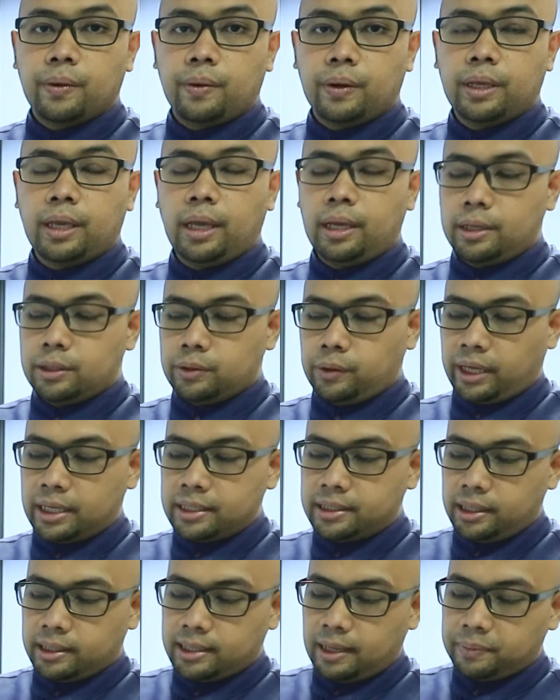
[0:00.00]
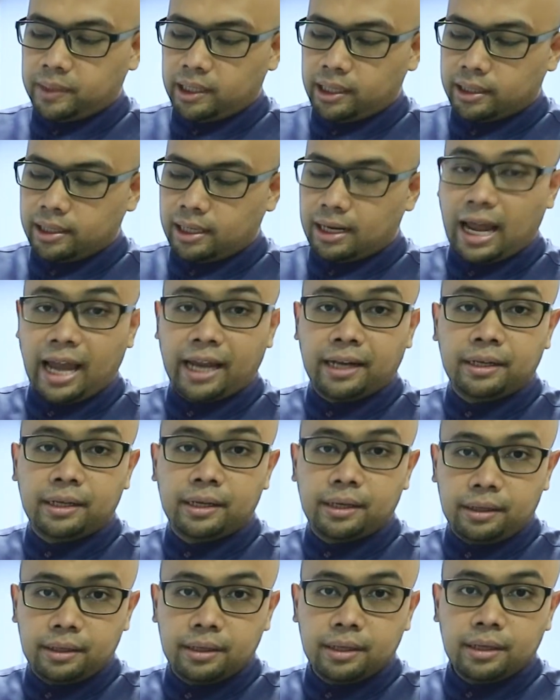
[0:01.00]
Okay, you can see something like the line
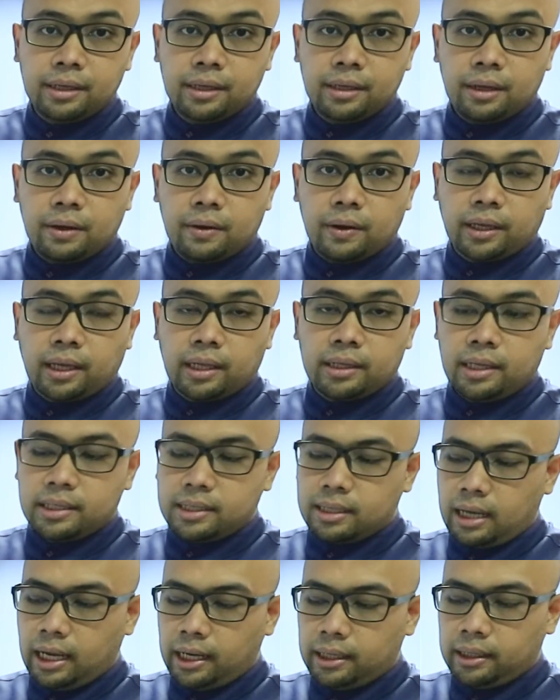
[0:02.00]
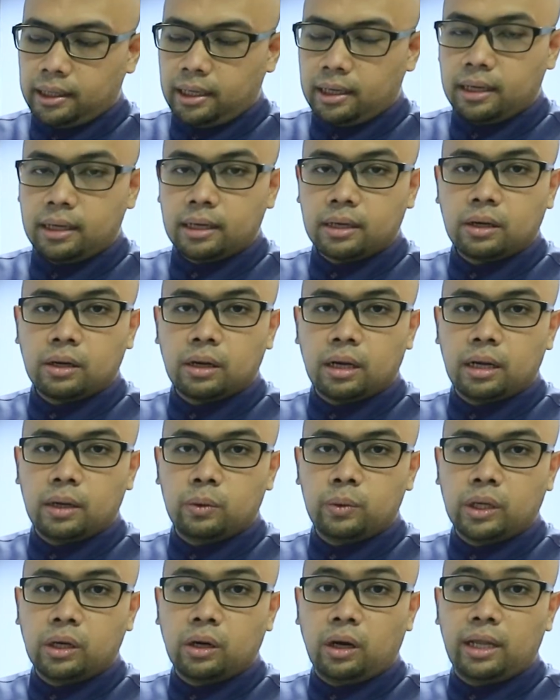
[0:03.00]
here. Okay, this line here
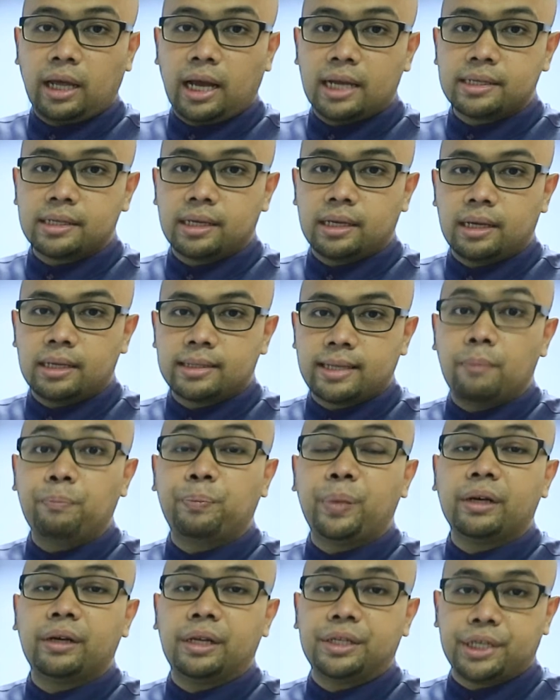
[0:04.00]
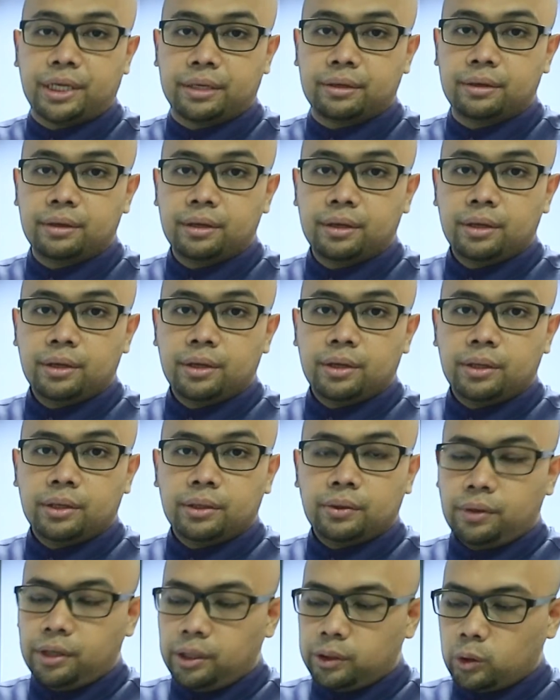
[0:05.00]
we call it as a sample region.
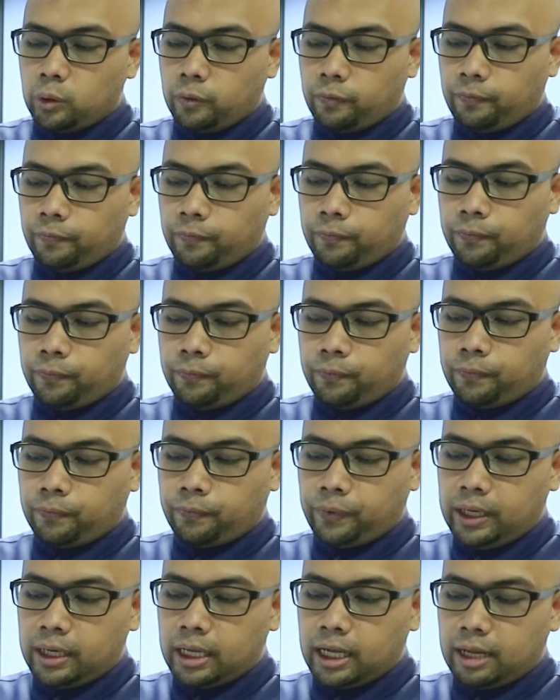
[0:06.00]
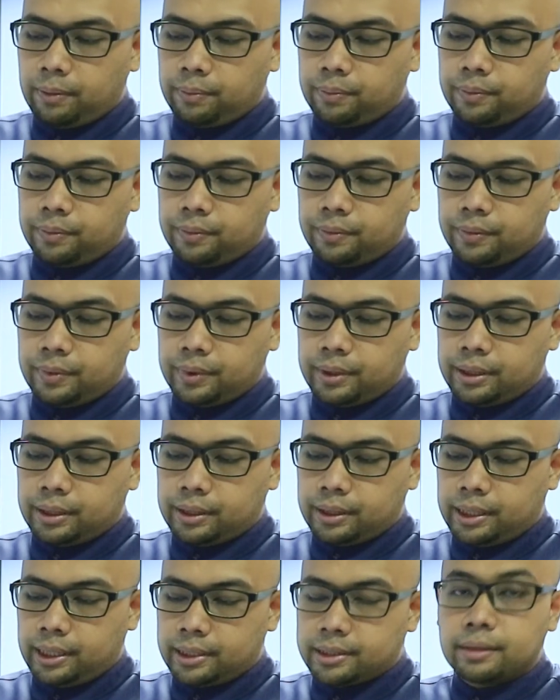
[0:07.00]
You need to fill up
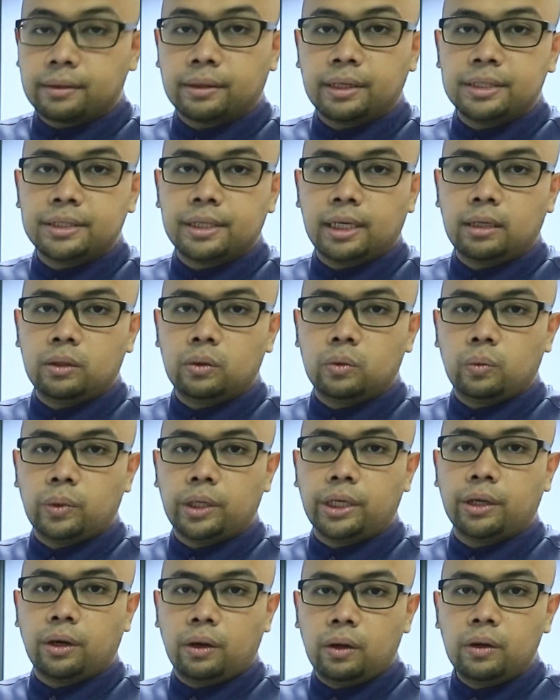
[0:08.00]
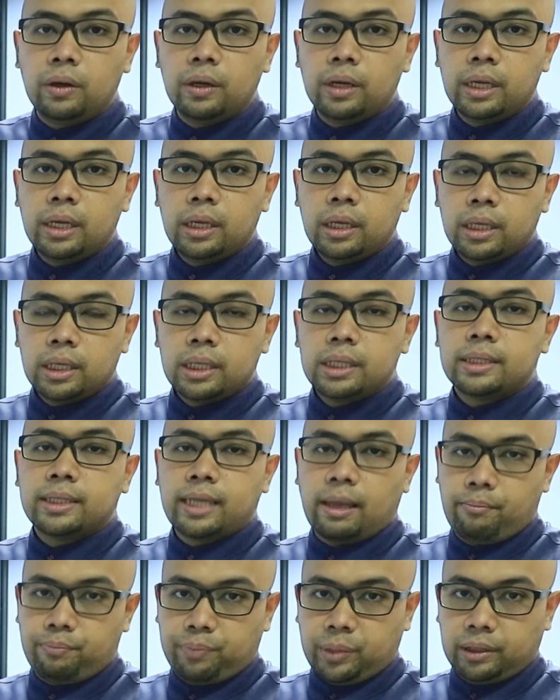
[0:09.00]
this region with your
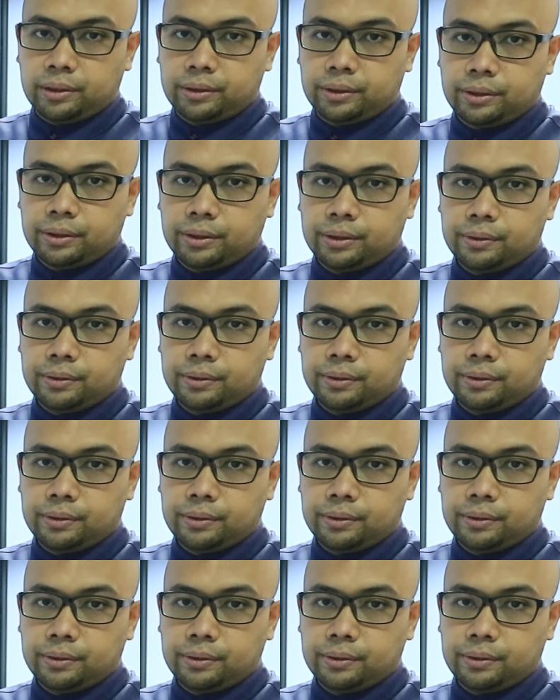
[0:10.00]
samples.